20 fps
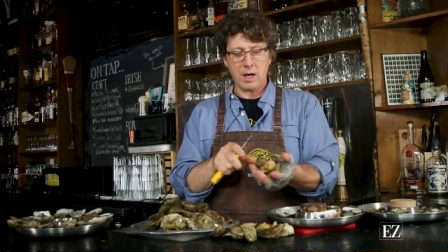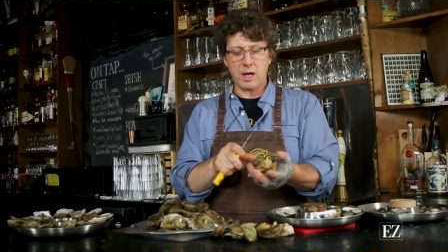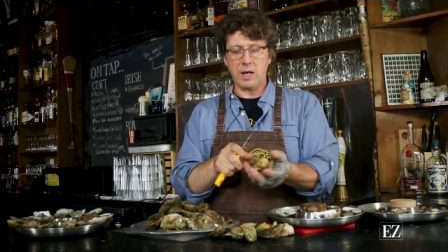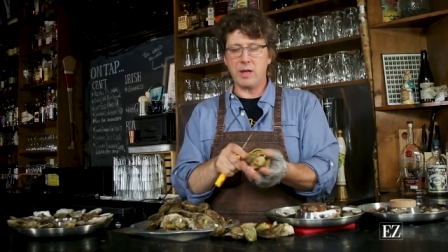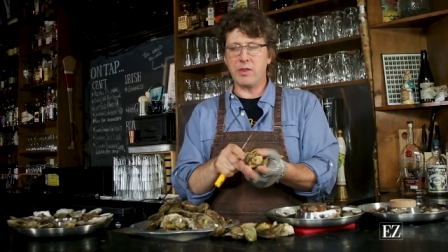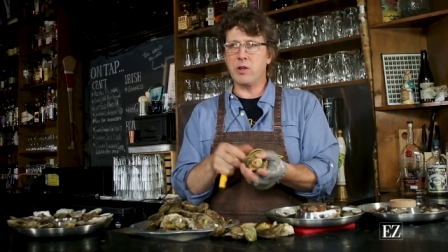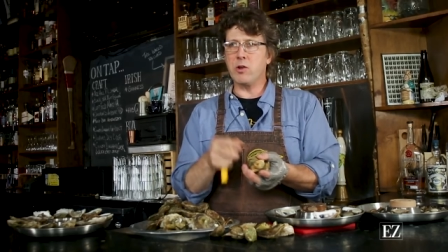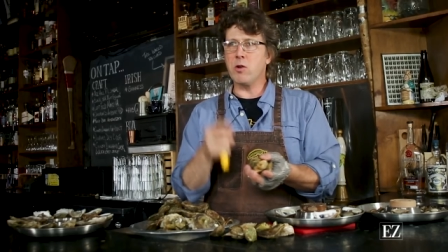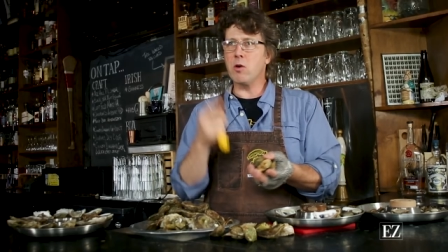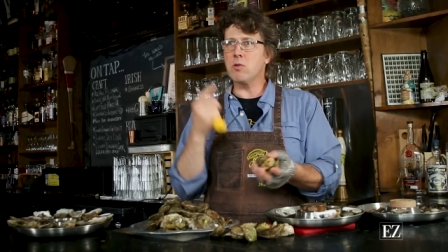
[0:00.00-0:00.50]

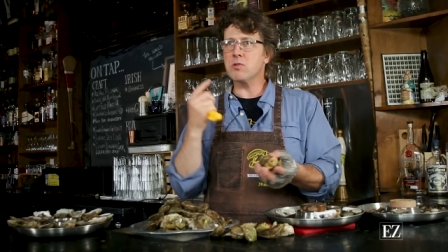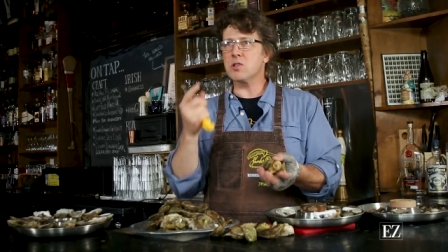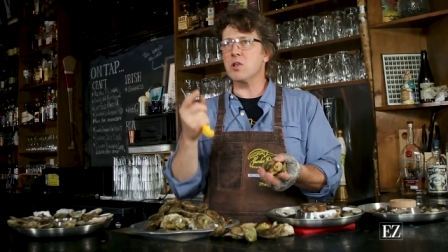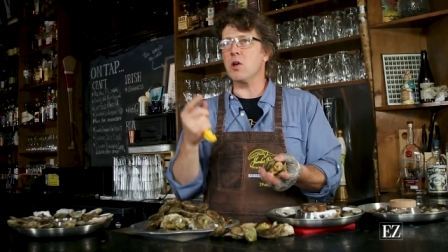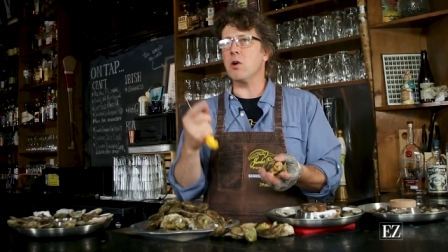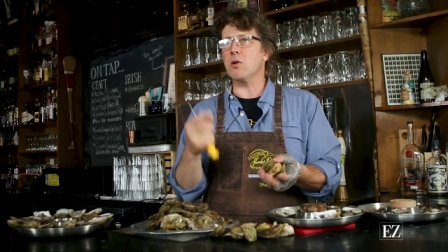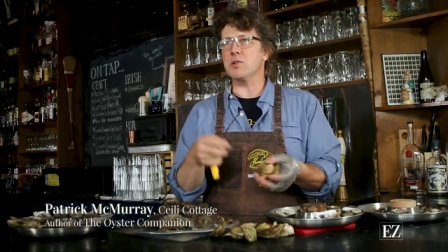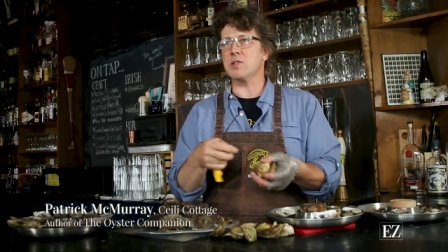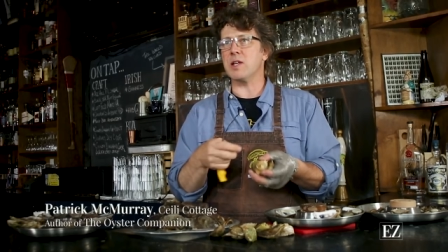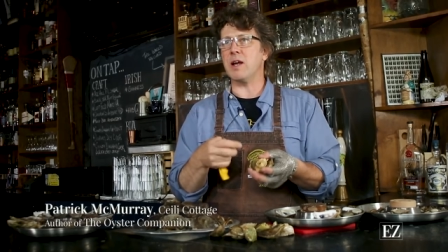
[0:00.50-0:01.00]
Uh, the nose
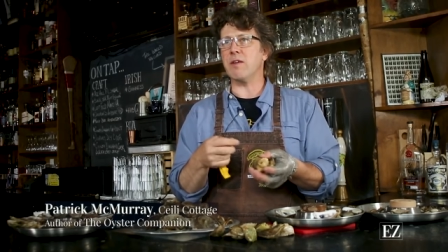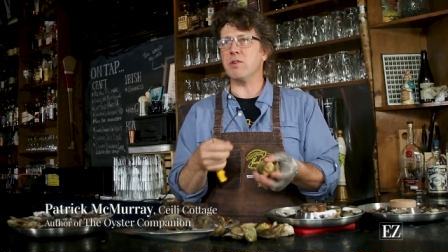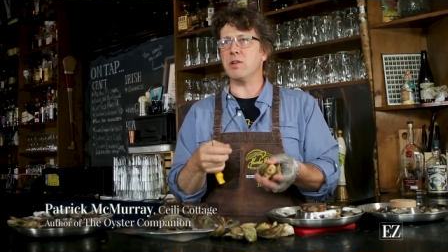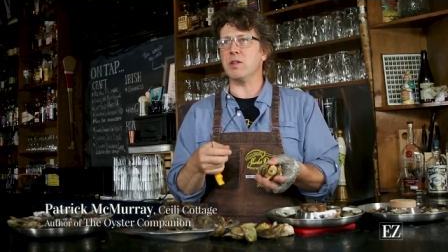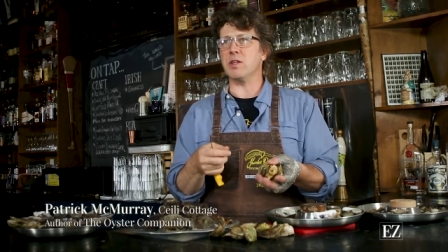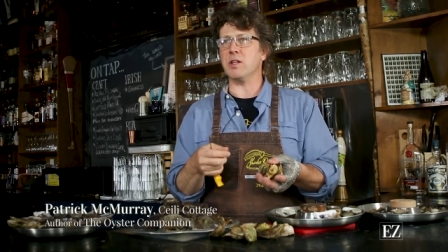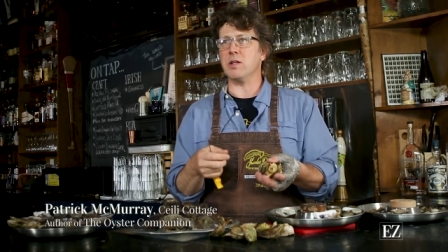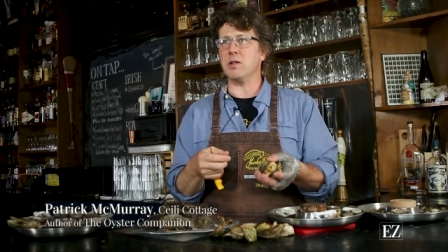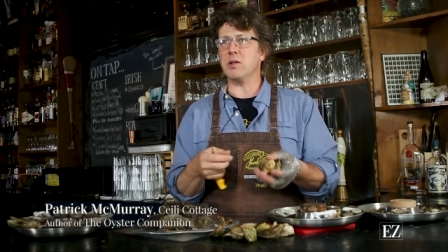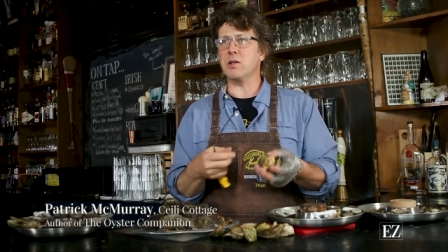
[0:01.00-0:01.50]
knows
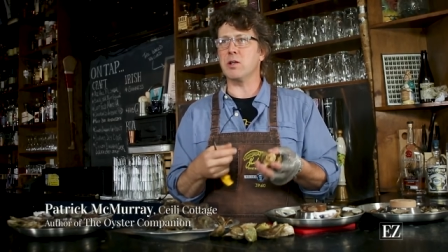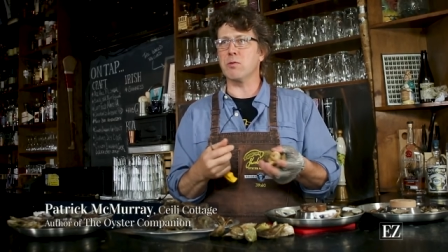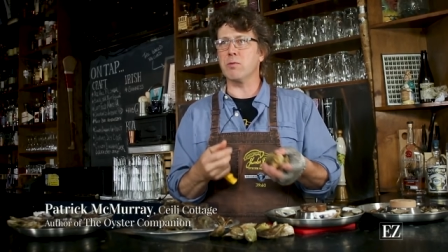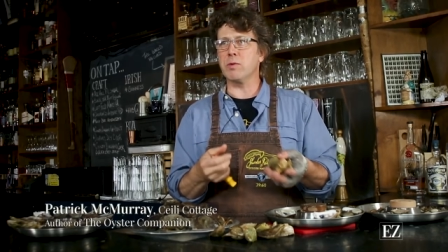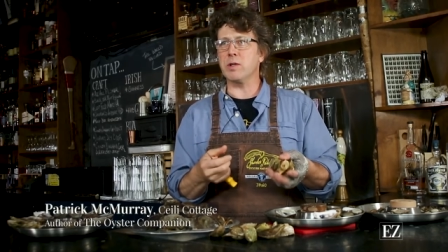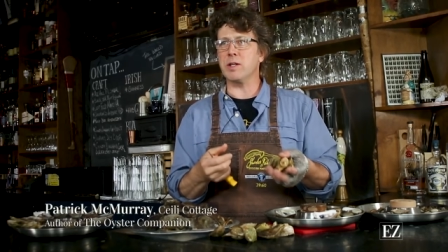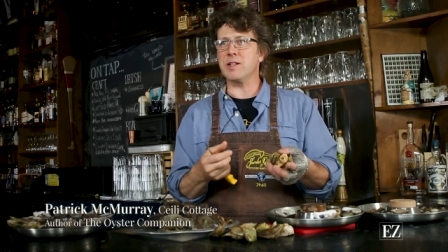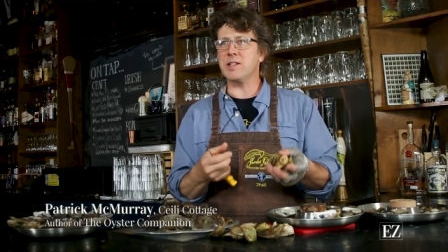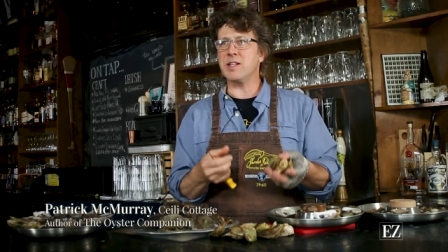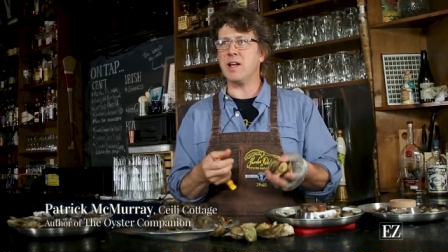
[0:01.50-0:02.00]
everything. You can
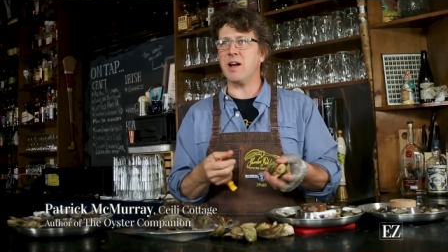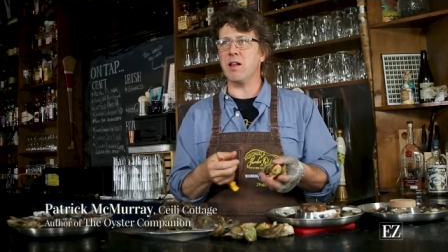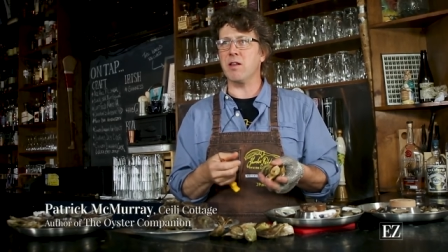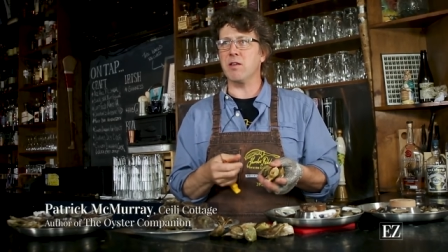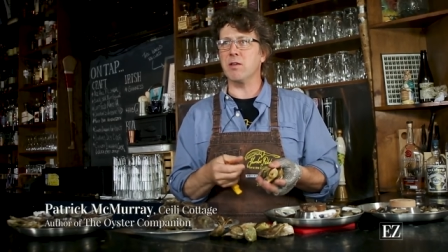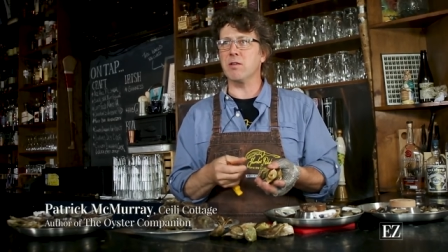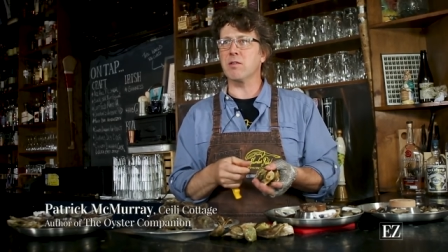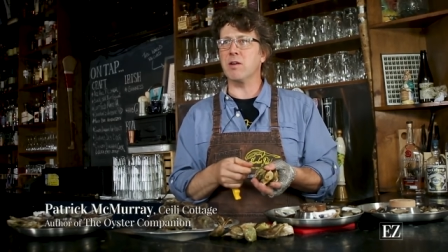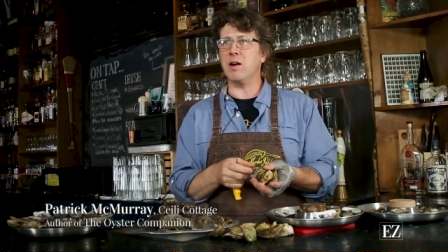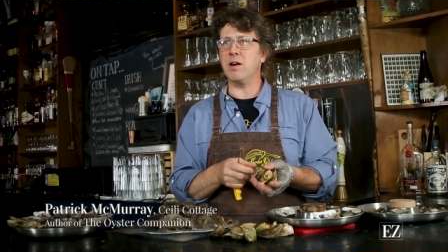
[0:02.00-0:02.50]
really
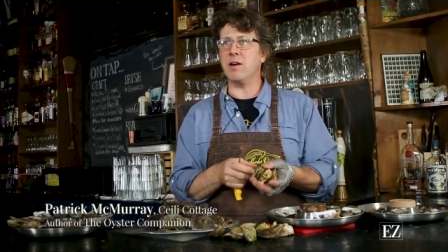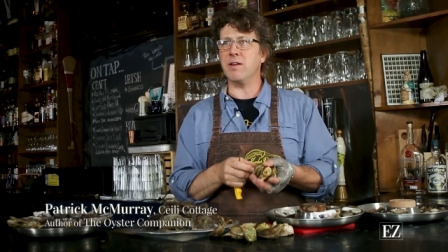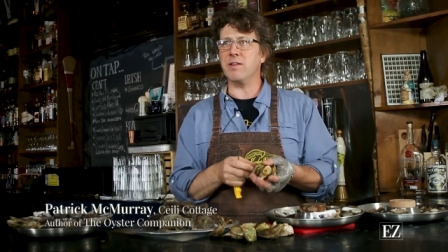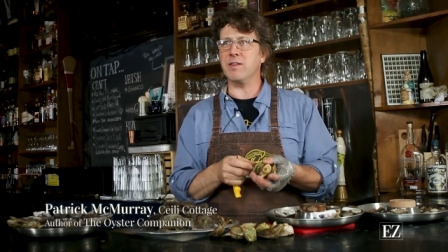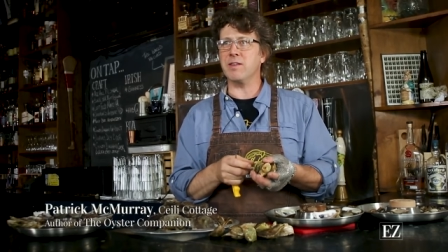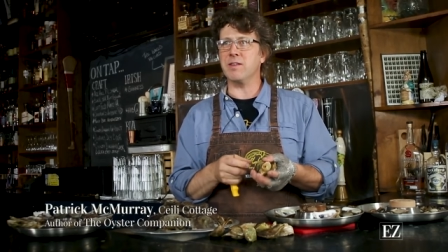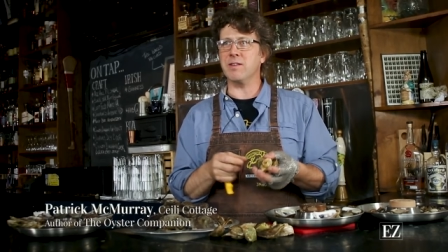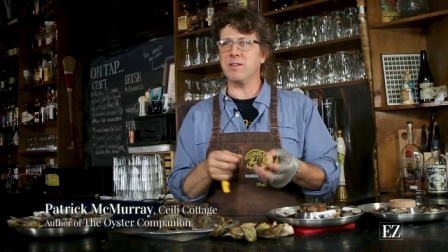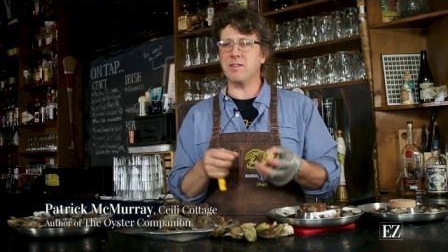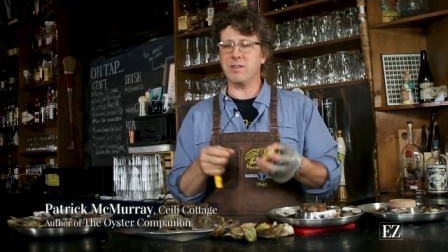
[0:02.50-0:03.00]
tell uh,
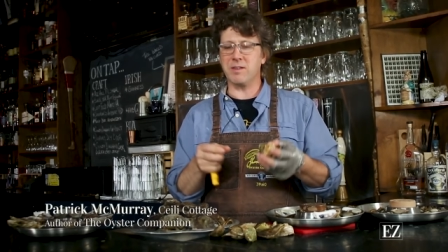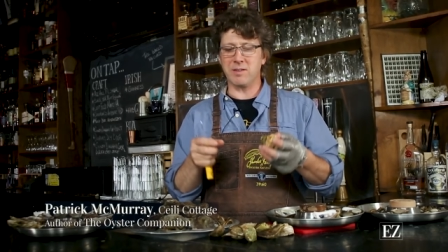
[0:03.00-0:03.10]
the,